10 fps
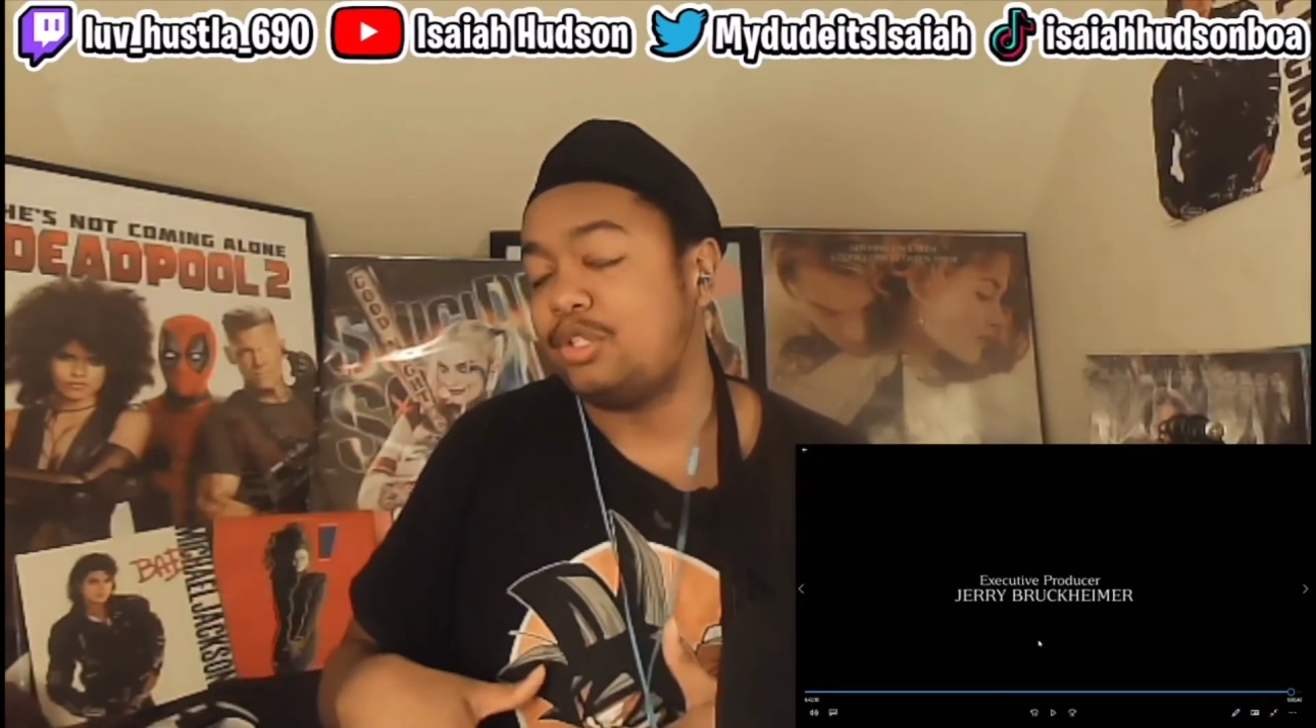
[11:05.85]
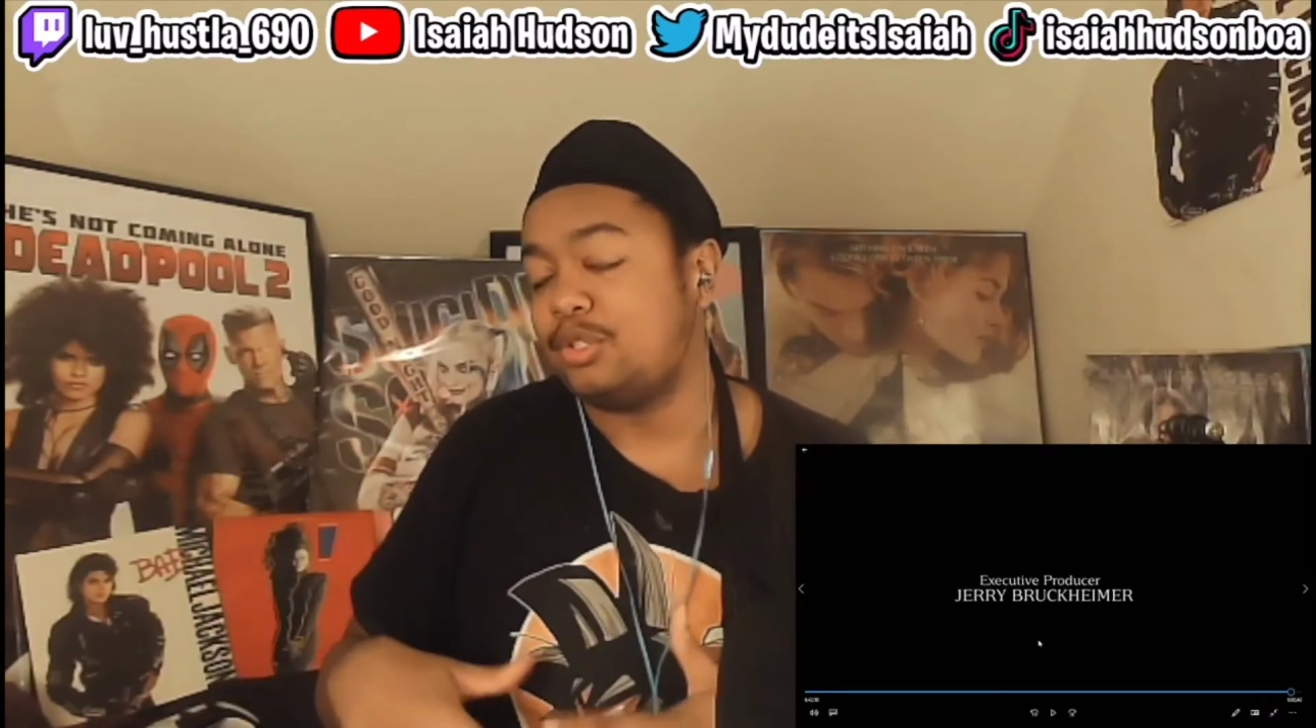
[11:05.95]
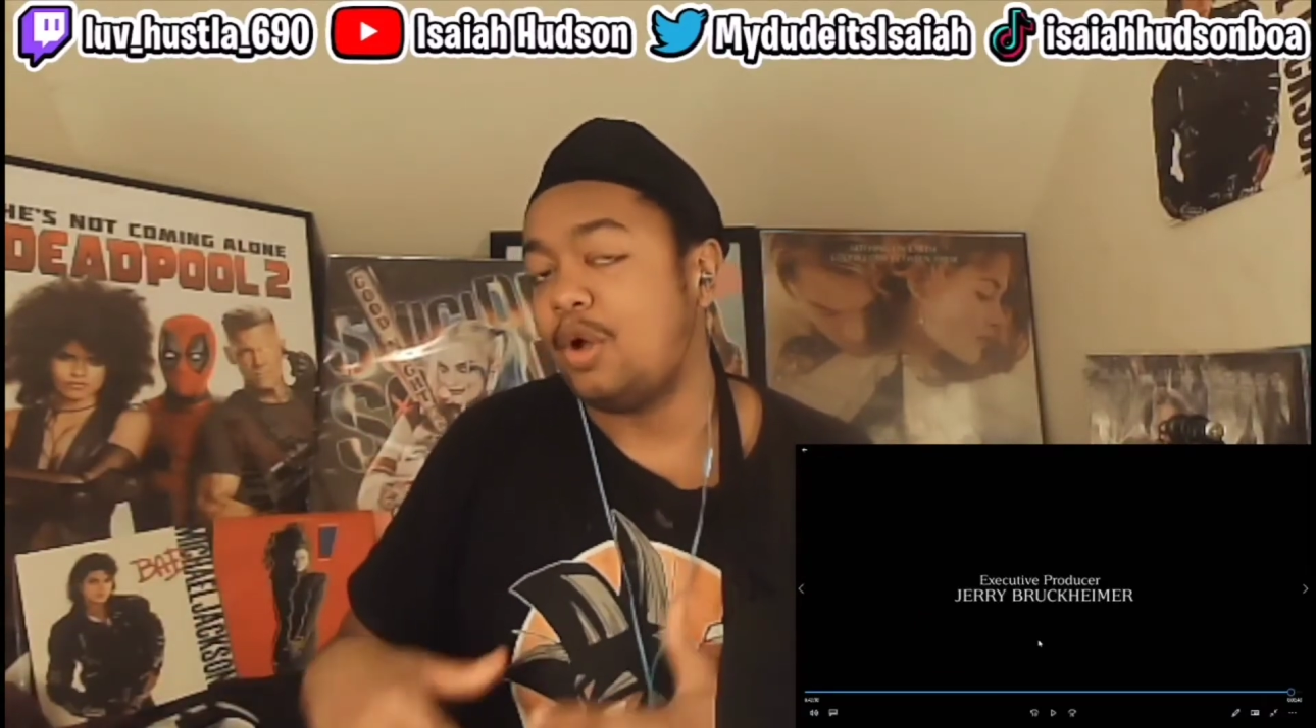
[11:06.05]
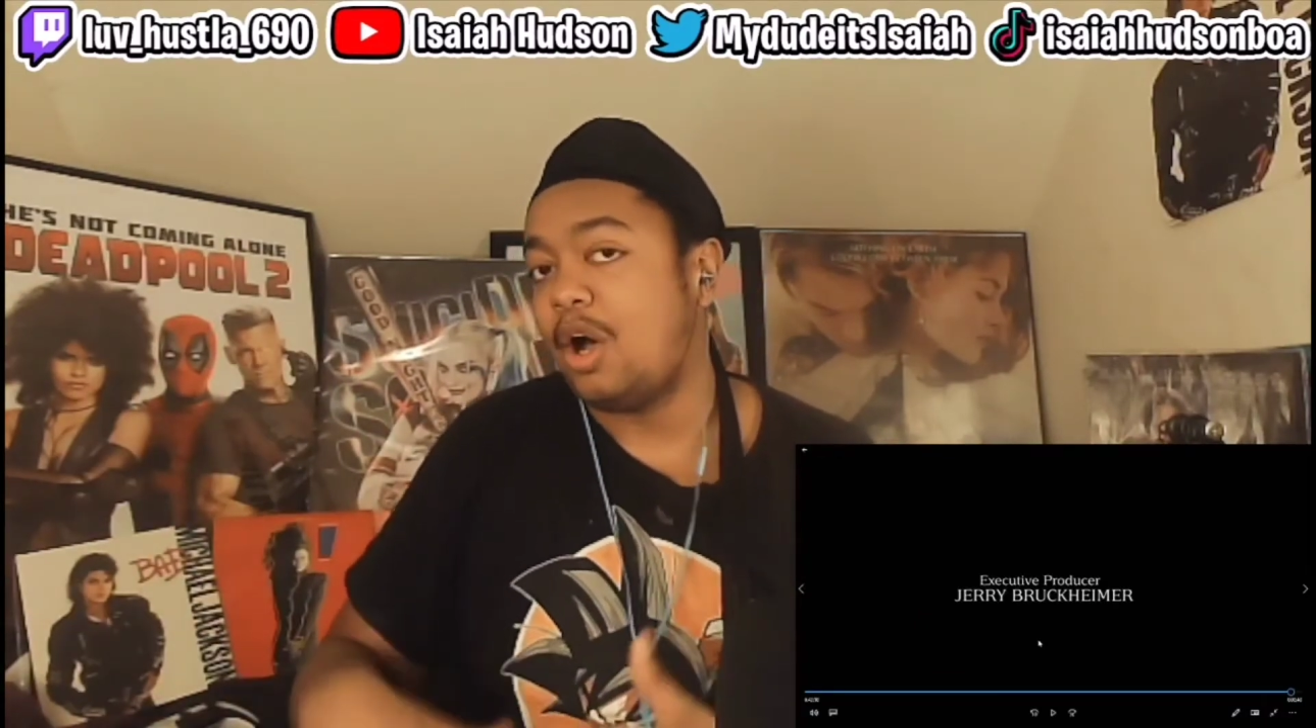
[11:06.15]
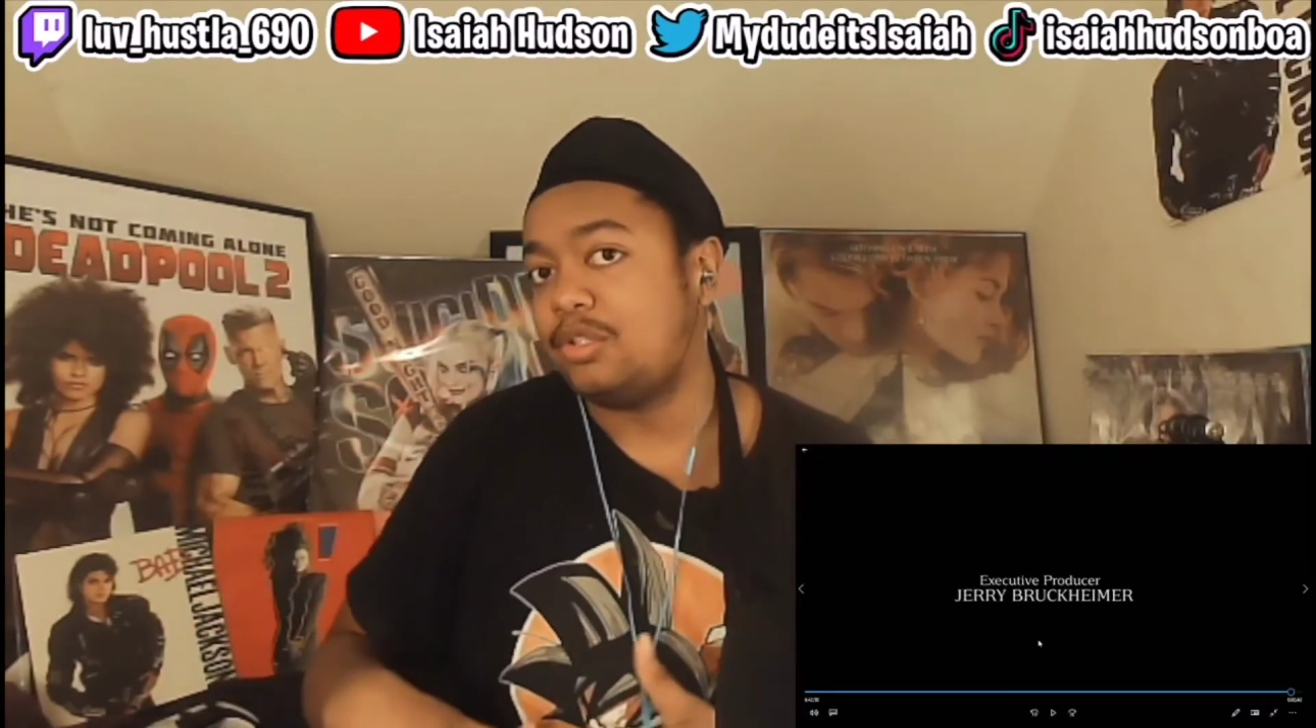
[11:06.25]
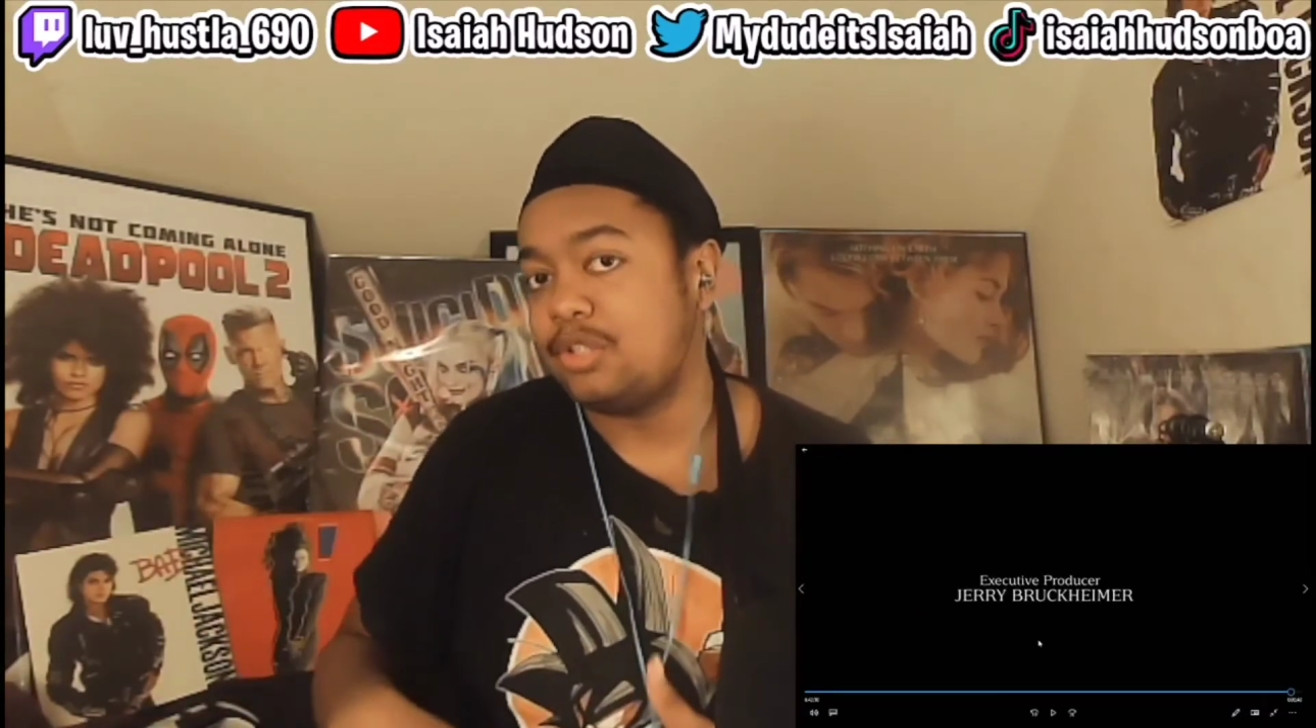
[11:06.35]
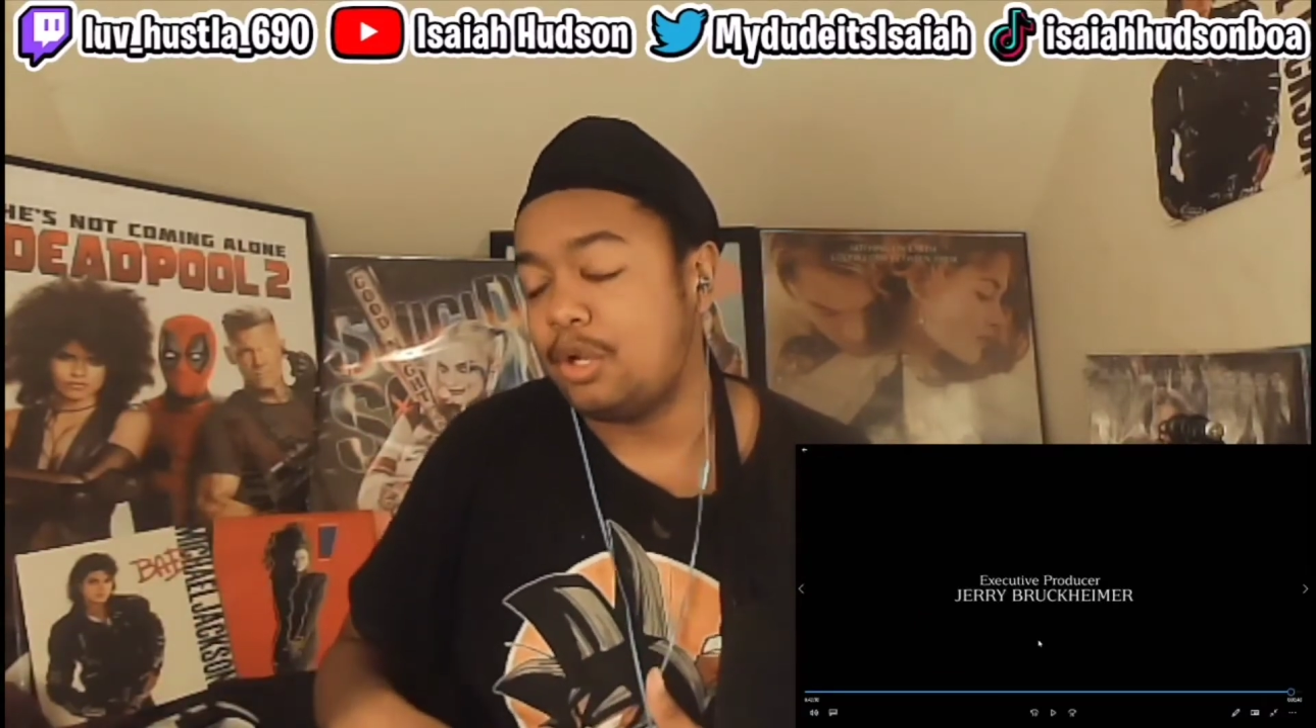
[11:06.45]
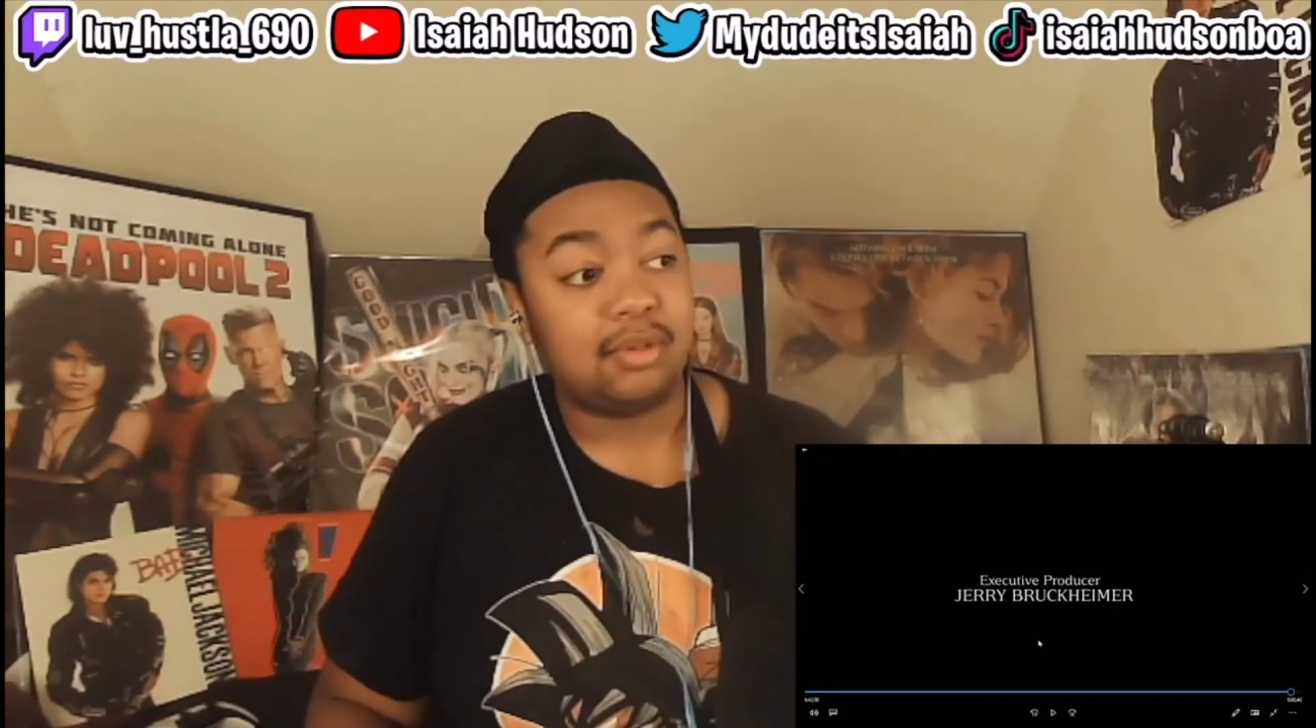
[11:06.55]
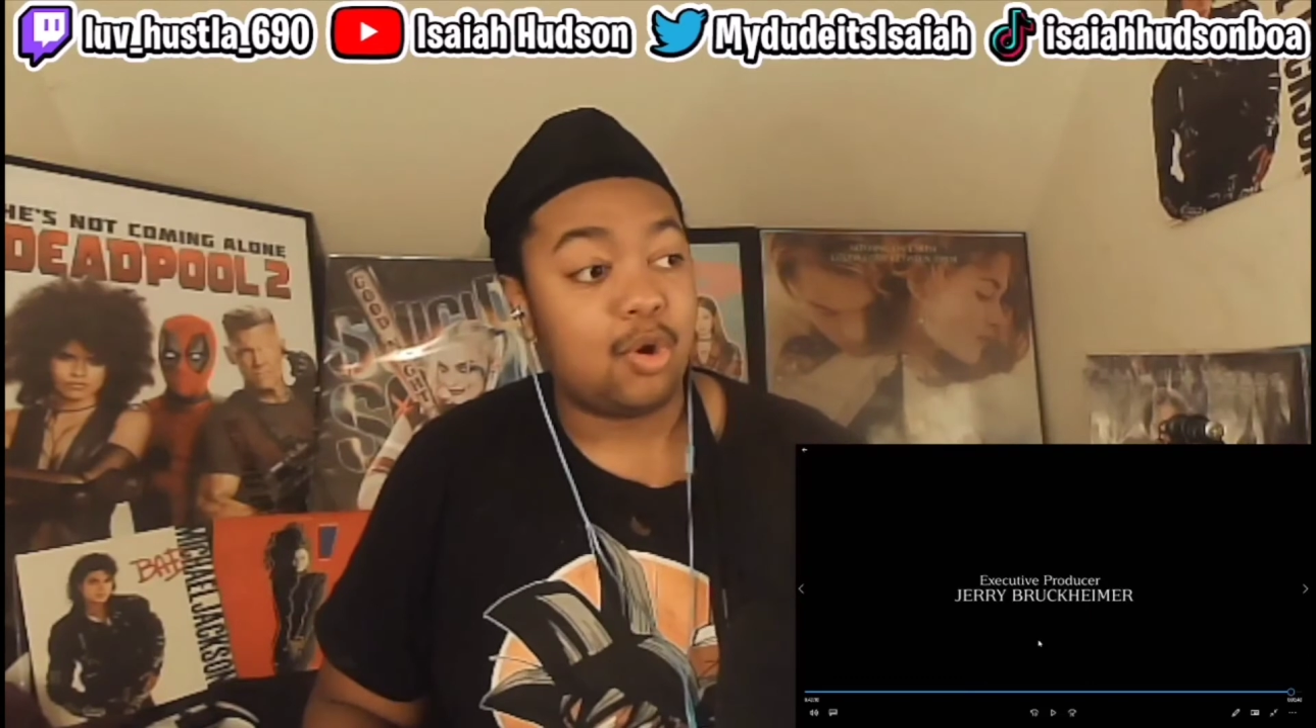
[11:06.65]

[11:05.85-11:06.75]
to also.